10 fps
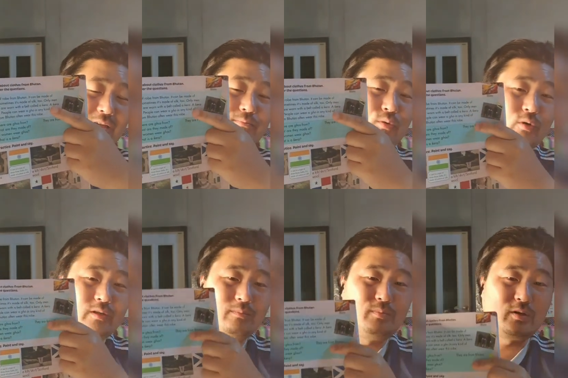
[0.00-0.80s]

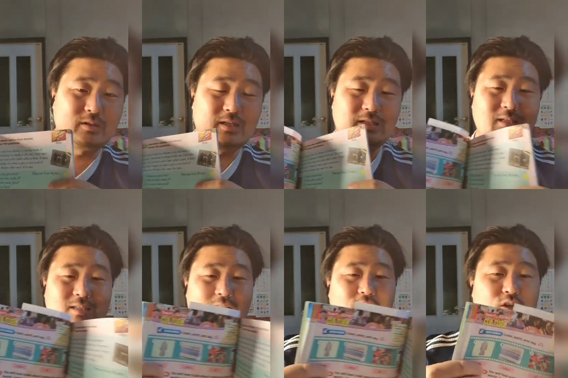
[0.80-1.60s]
important because this is
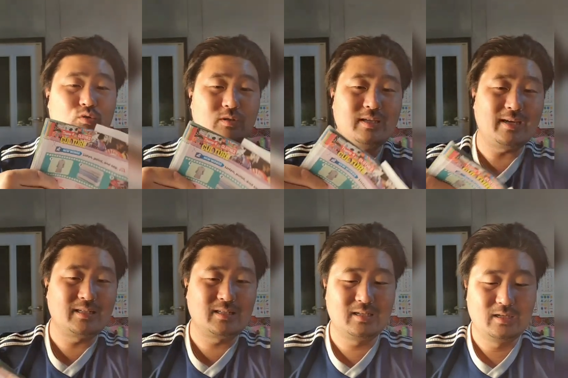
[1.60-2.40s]
a new
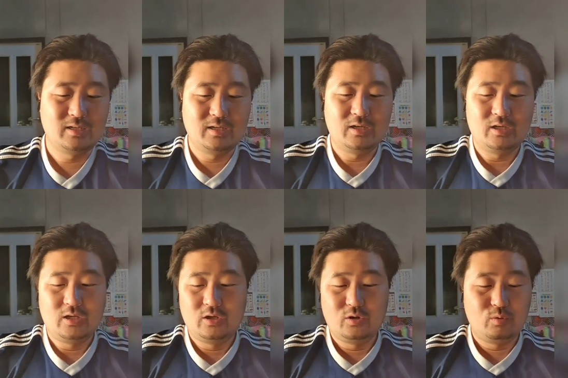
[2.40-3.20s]
text.
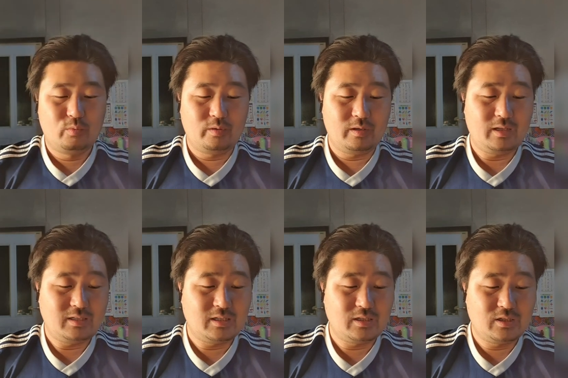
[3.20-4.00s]

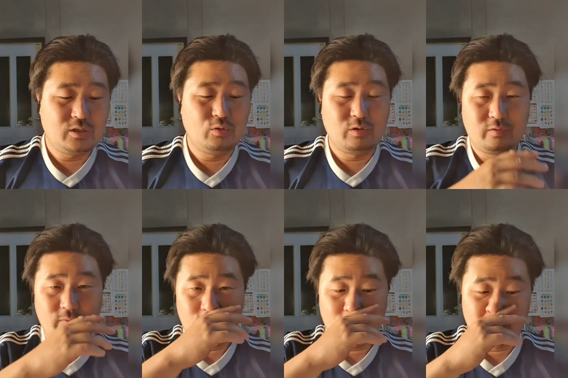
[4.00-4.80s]
This is unit
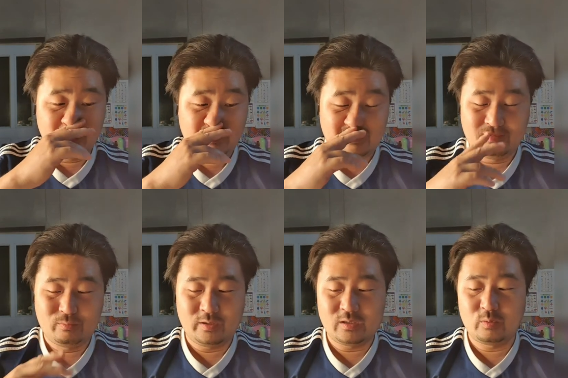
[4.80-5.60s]
4,
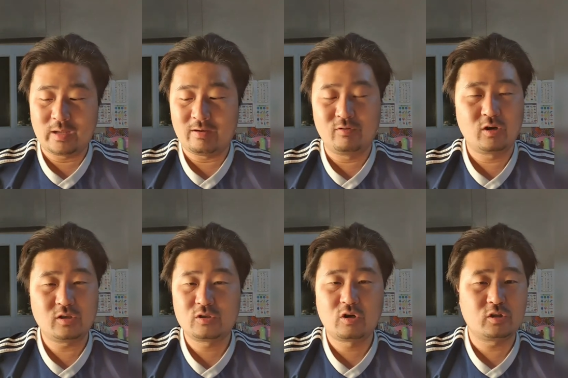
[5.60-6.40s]
which we have not
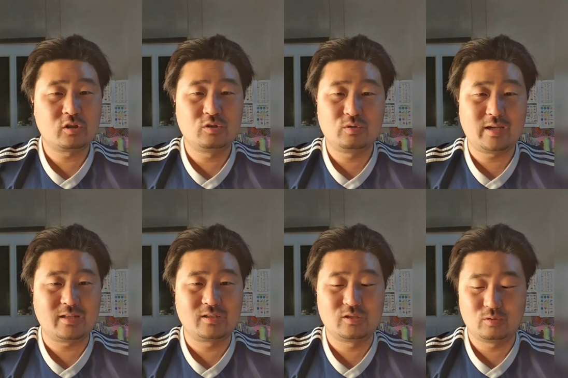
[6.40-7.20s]
gotten to yet.
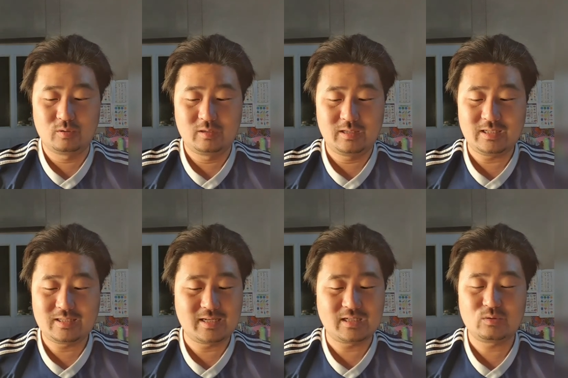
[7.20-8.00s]
So this
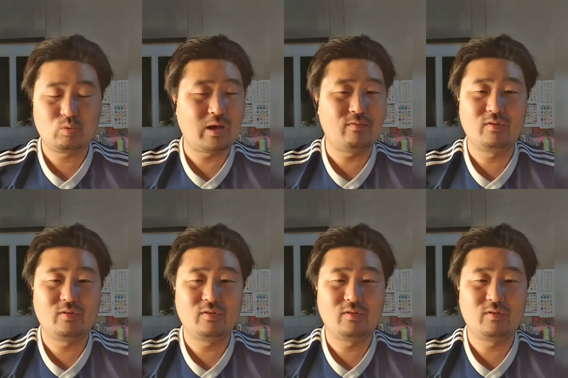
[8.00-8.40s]
text we have